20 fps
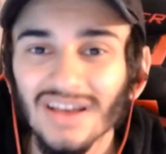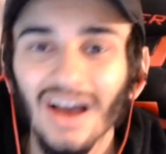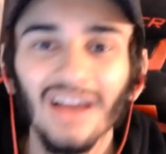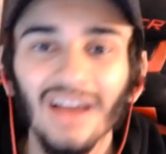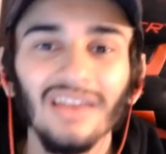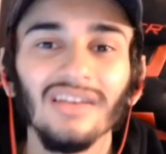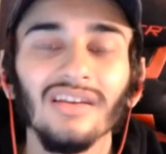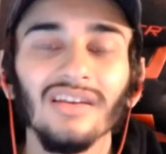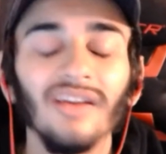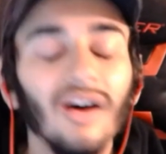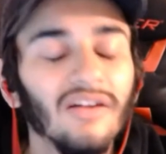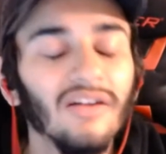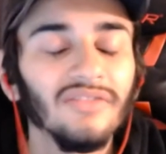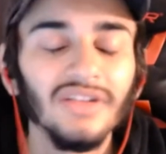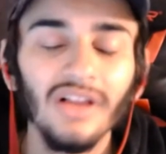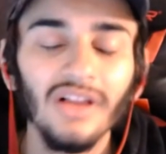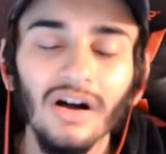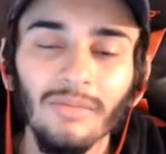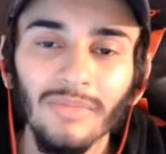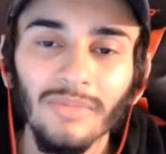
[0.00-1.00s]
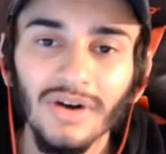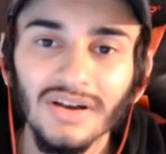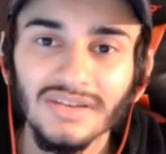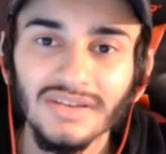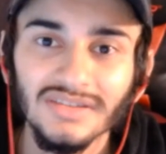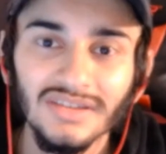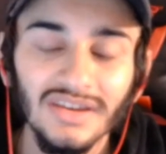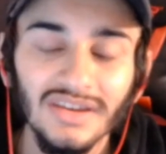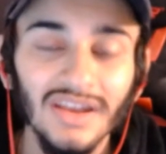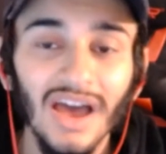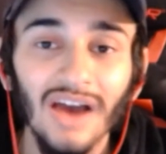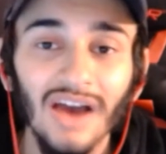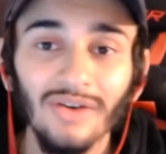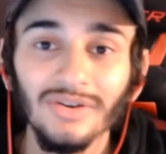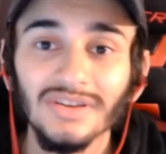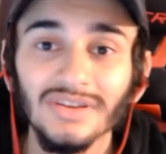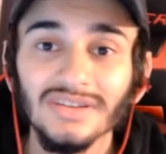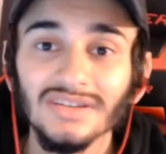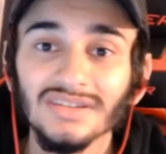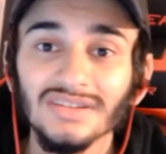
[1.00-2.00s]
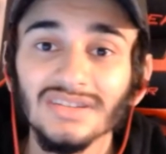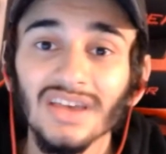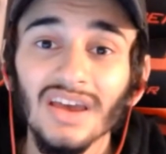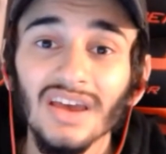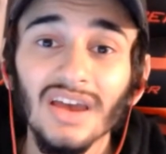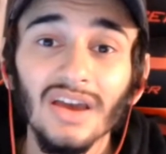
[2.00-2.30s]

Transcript: I love Elon Musk and how he's,